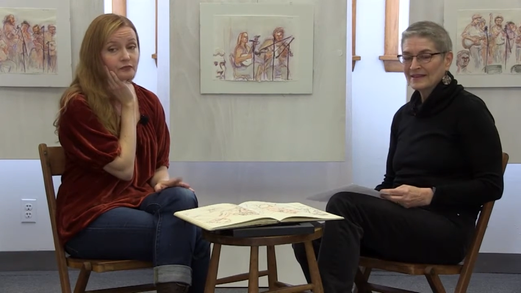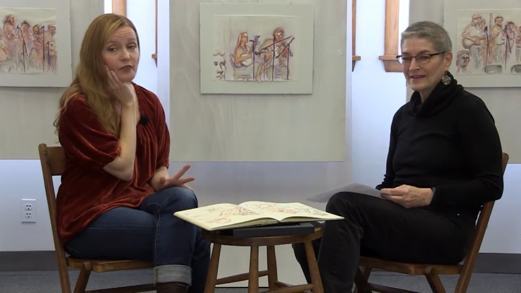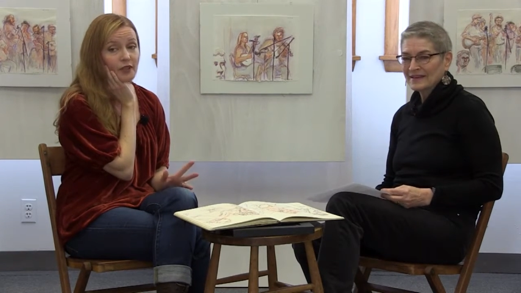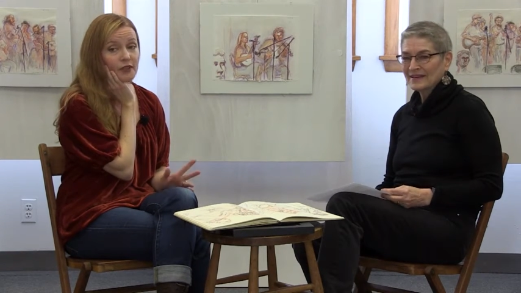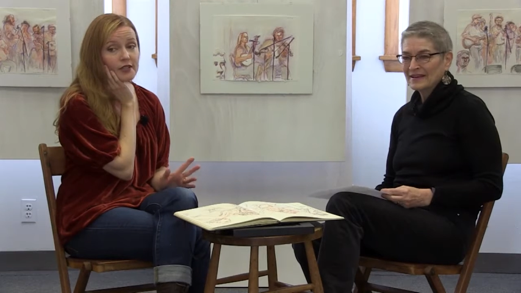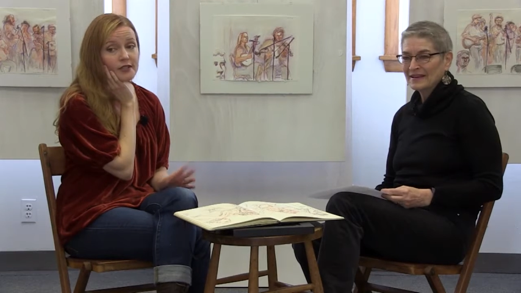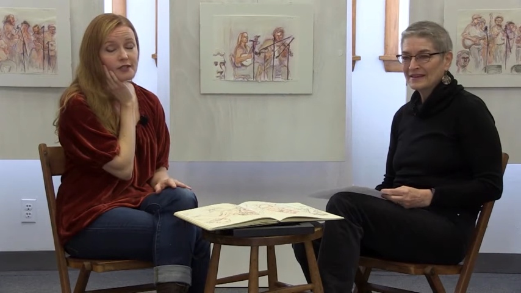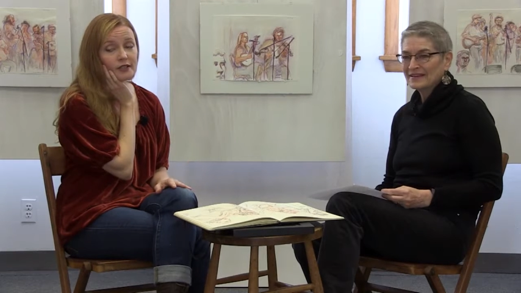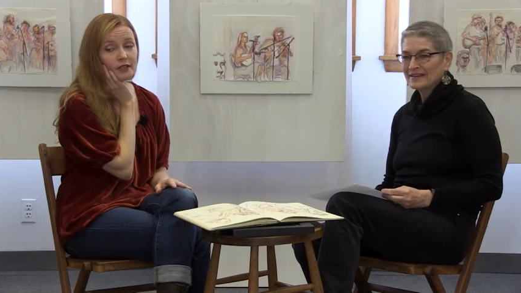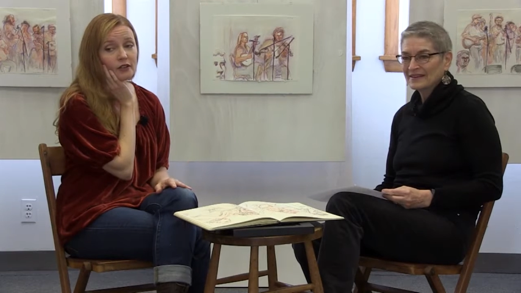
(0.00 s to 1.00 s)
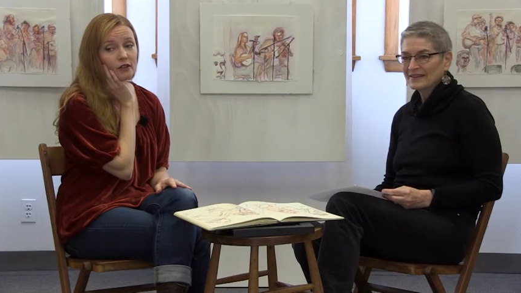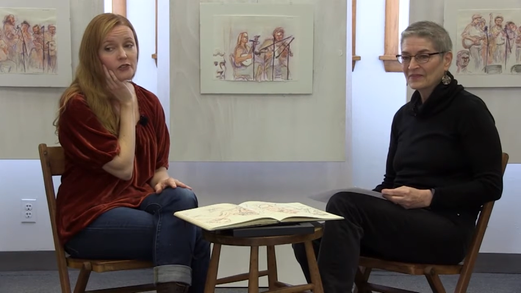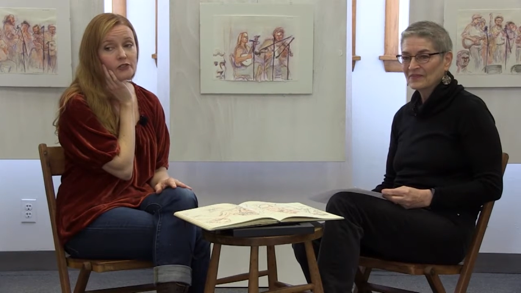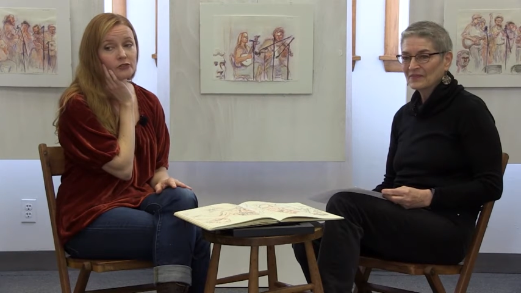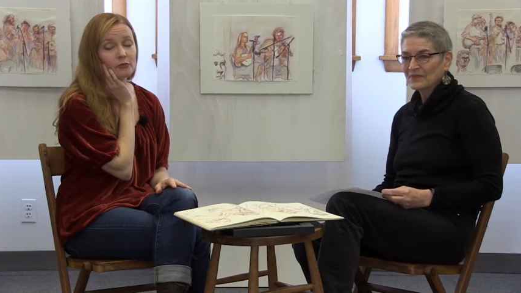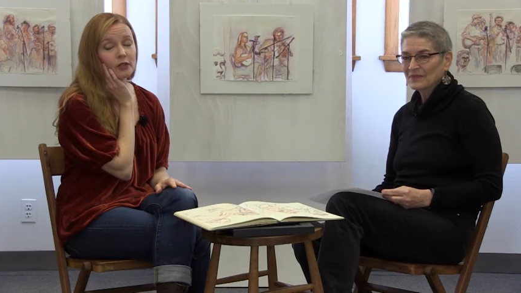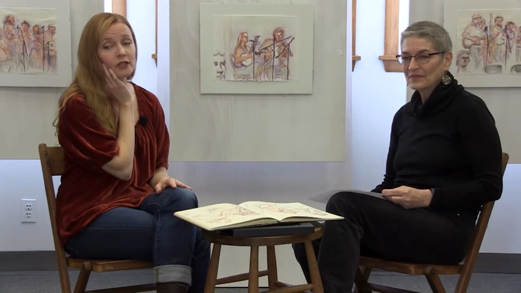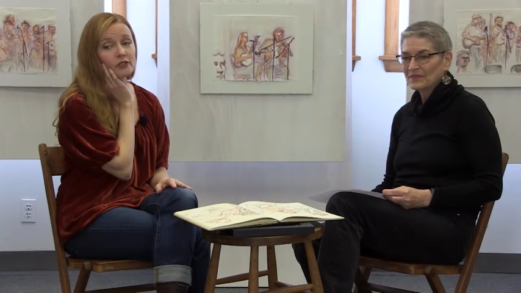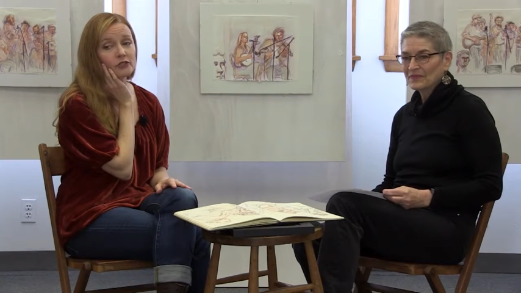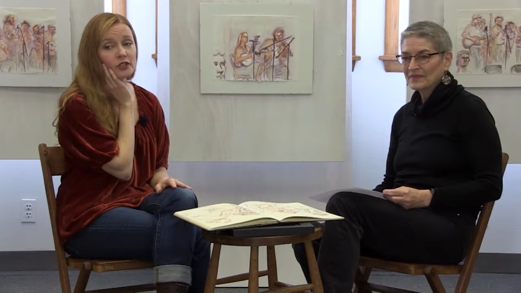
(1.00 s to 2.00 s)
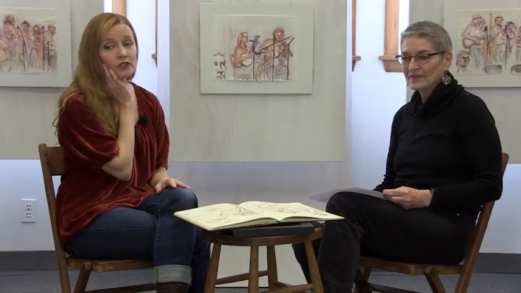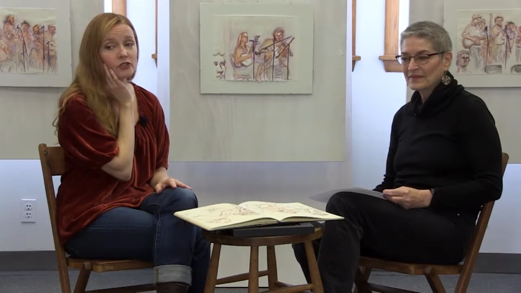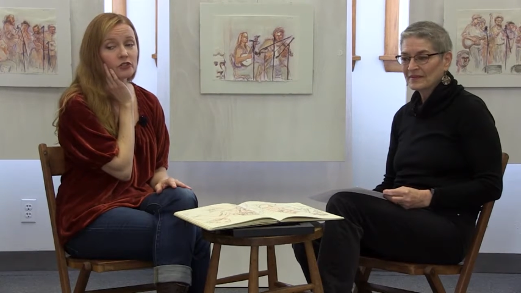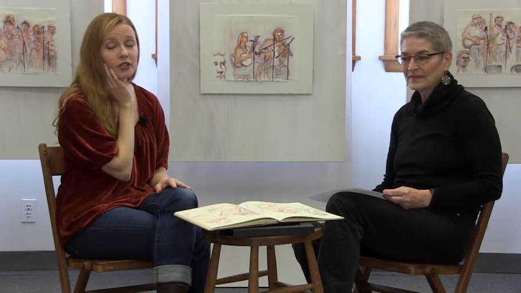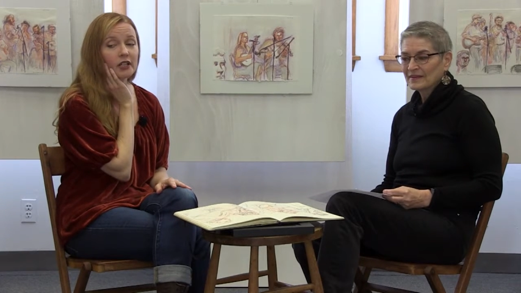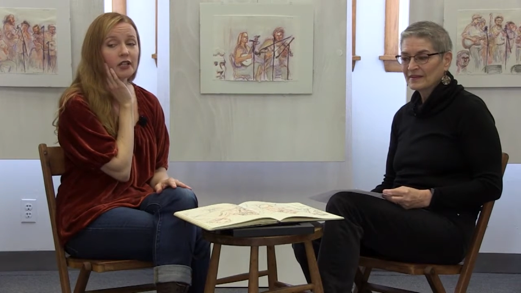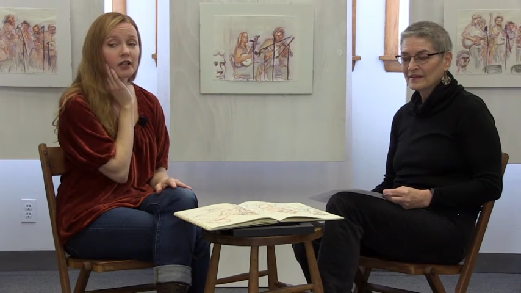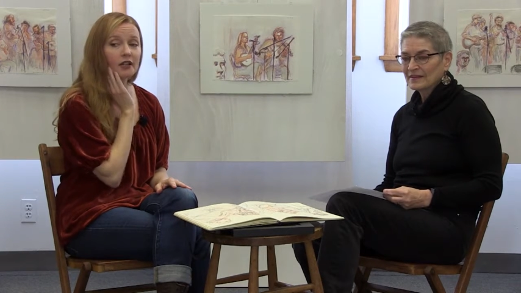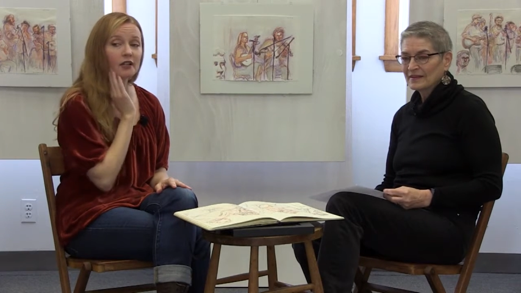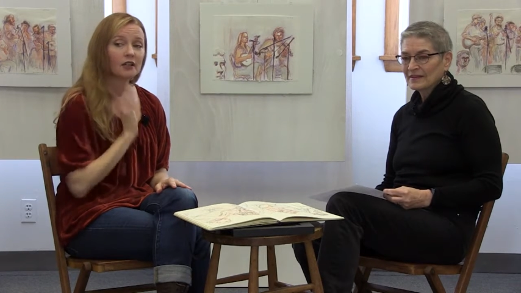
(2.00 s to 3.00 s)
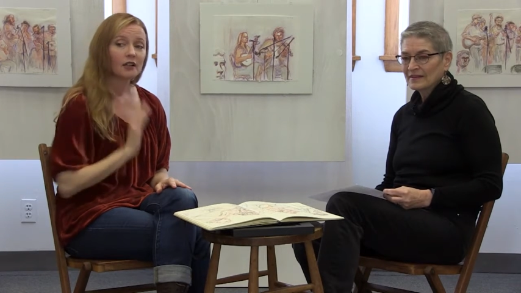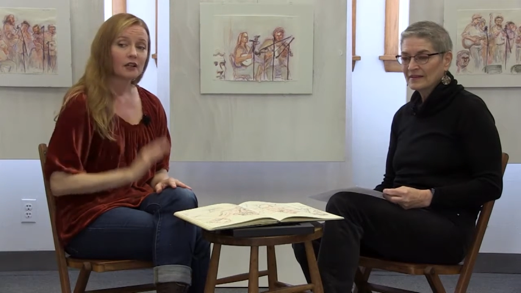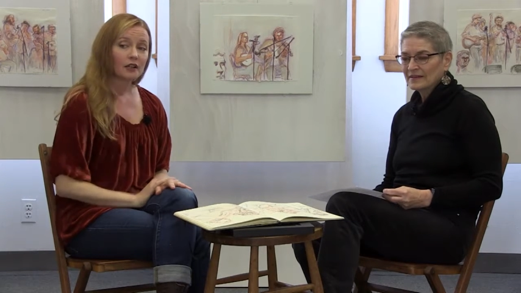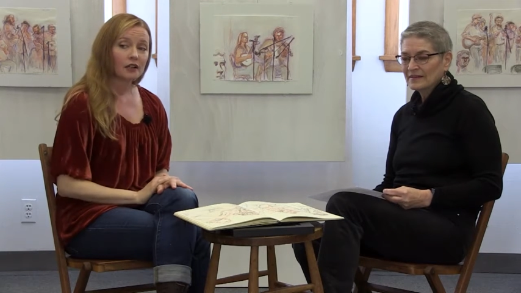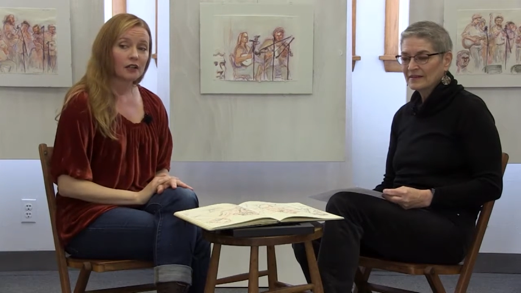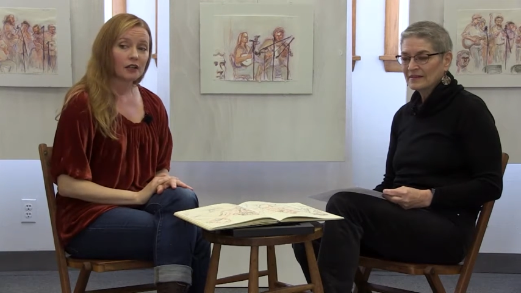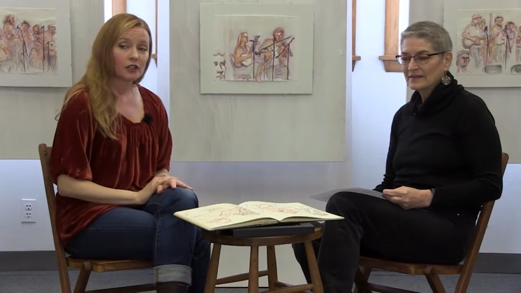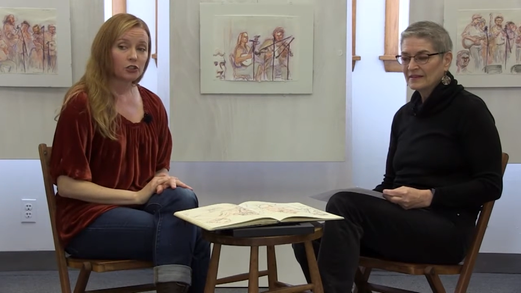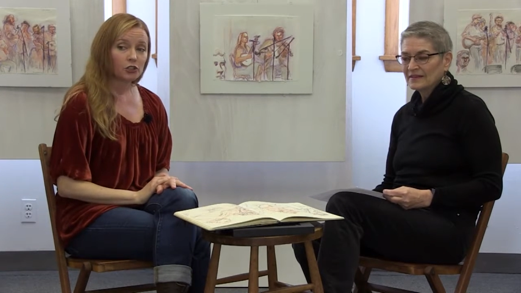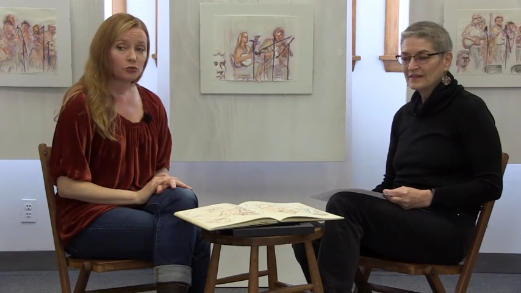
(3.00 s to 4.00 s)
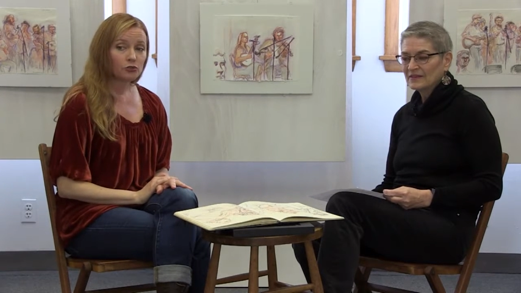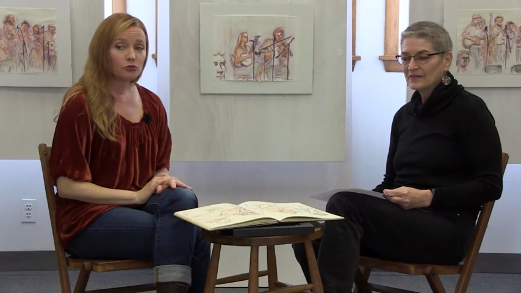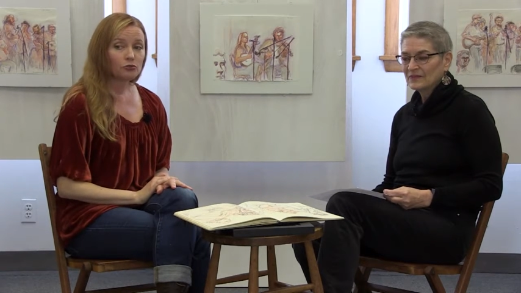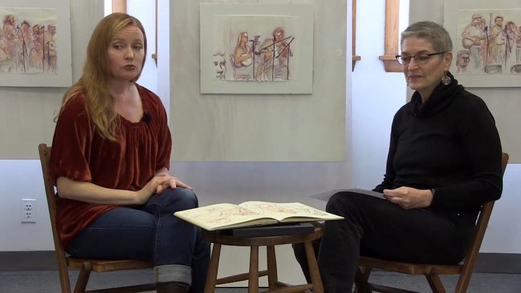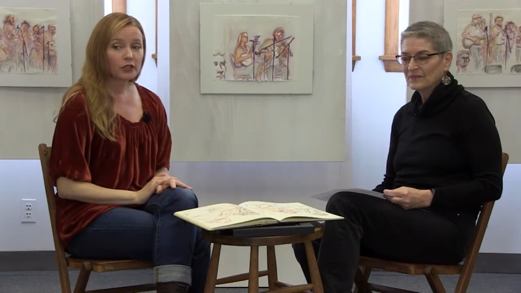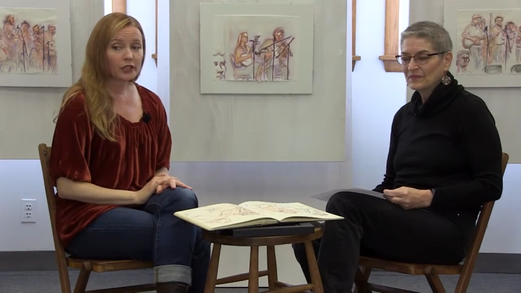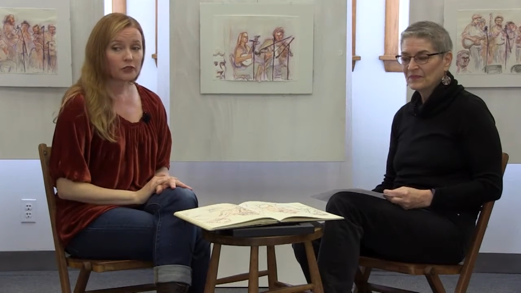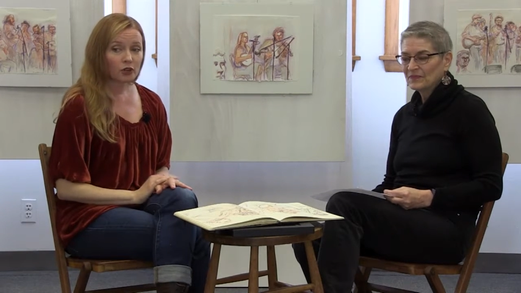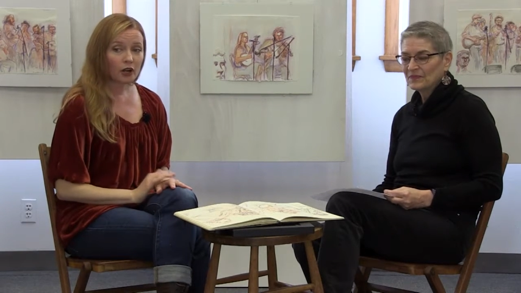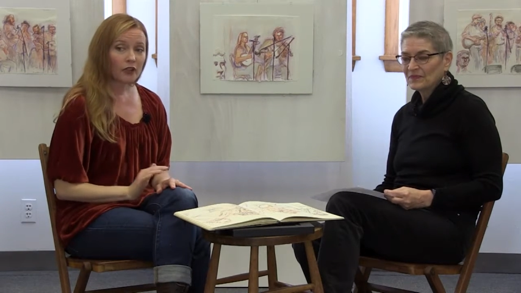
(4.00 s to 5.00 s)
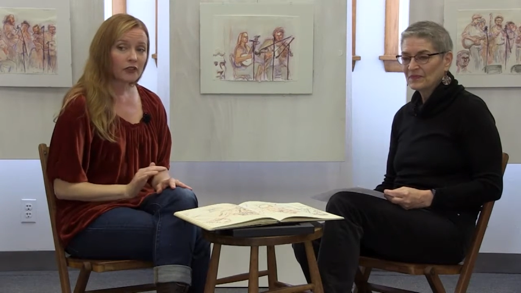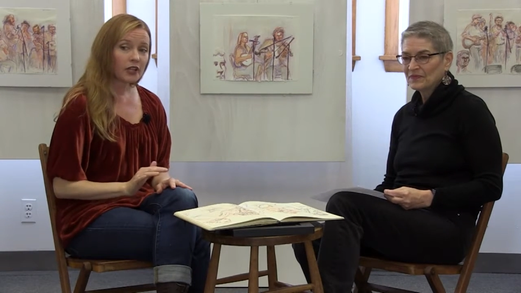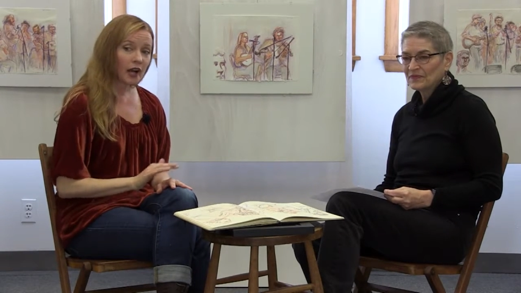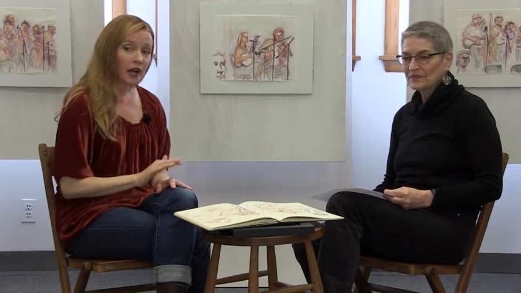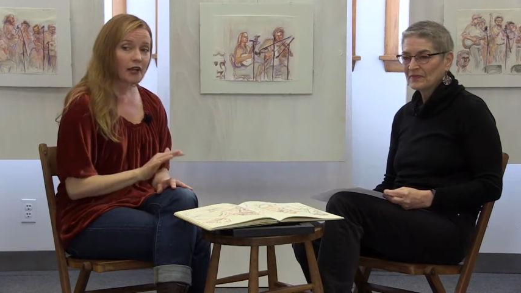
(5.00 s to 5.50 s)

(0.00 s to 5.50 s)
Speaker 1: this, you know, also from my illustration training, you can draw the eye